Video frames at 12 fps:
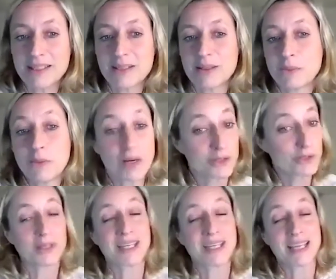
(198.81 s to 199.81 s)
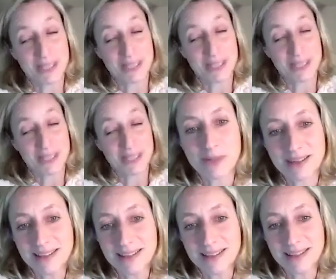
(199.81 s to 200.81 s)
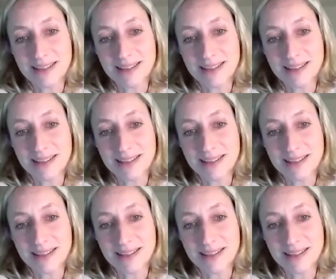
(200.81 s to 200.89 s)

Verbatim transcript: uh, while doing extremely well.